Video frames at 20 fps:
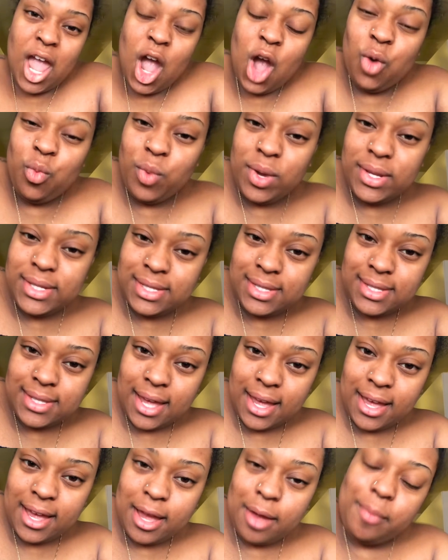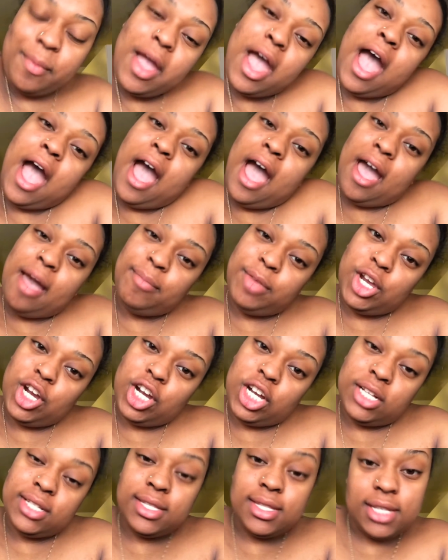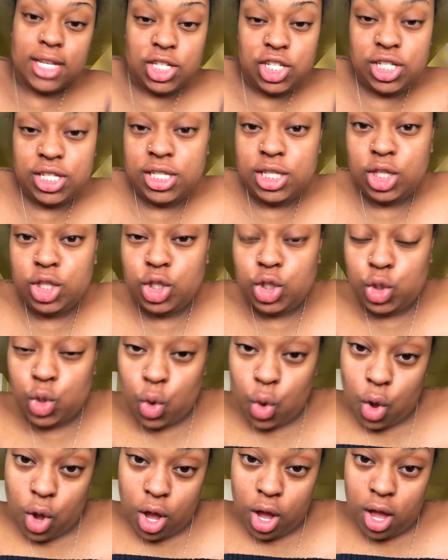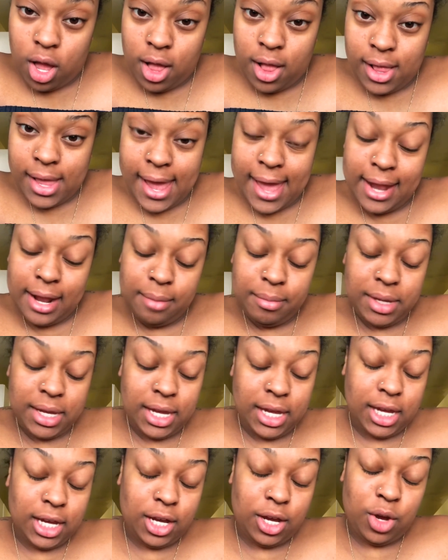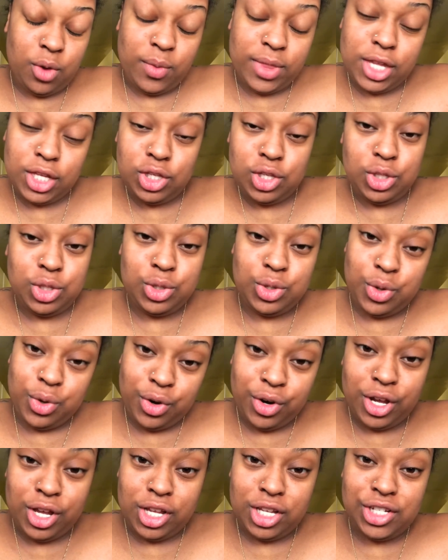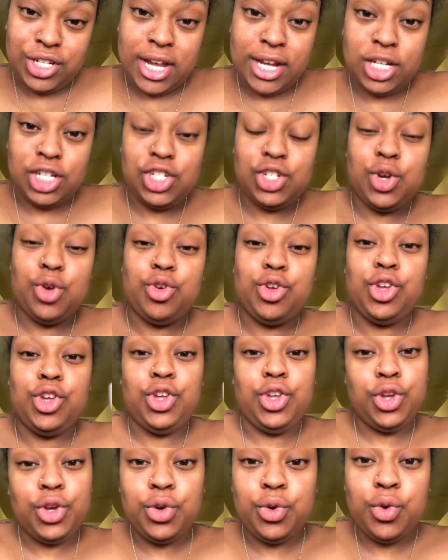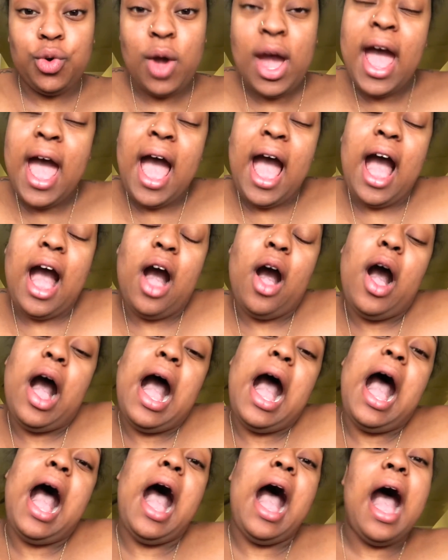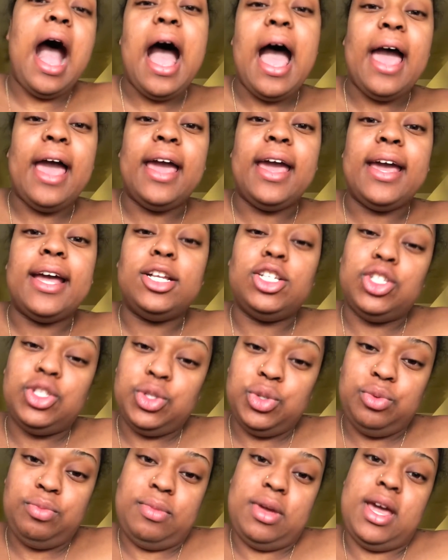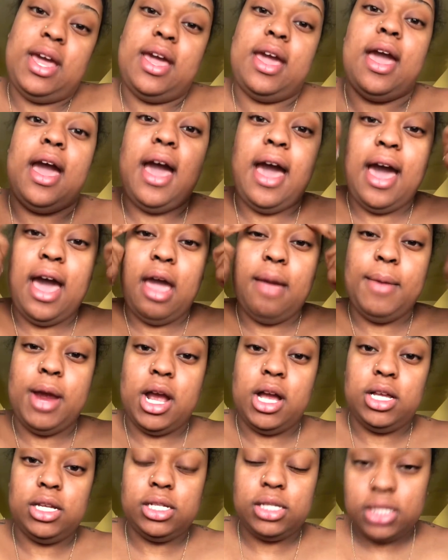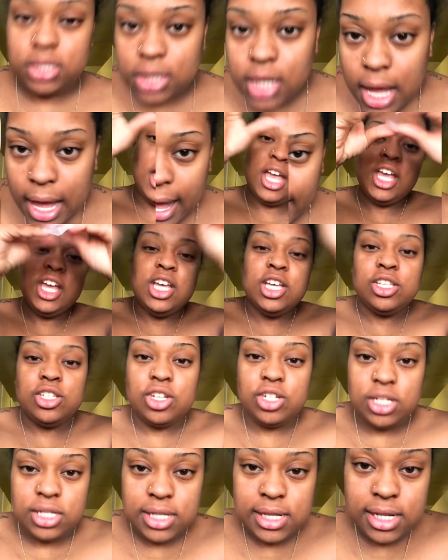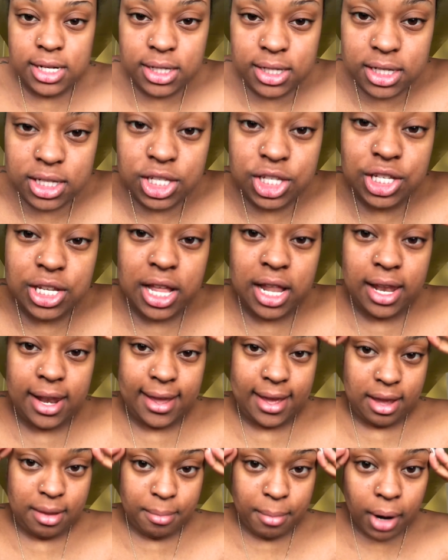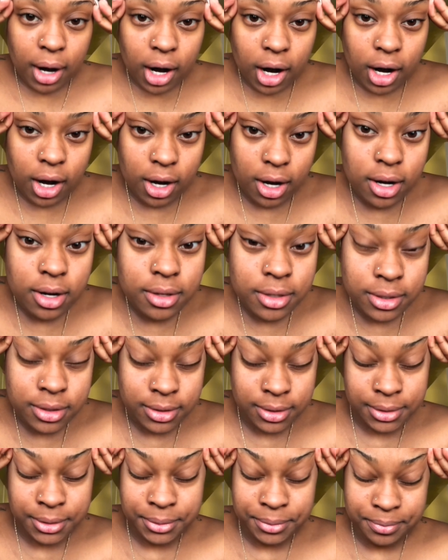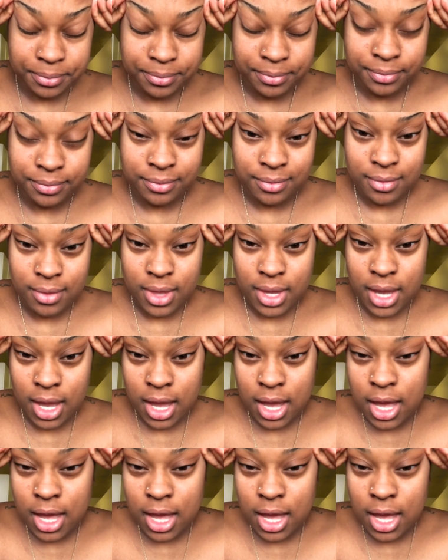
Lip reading: What's up? I'm your girl Duchess the Doll, and I'm here with a tutorial trying to show you how I do my eyebrows. Okay. So just a little disclaimer, I'm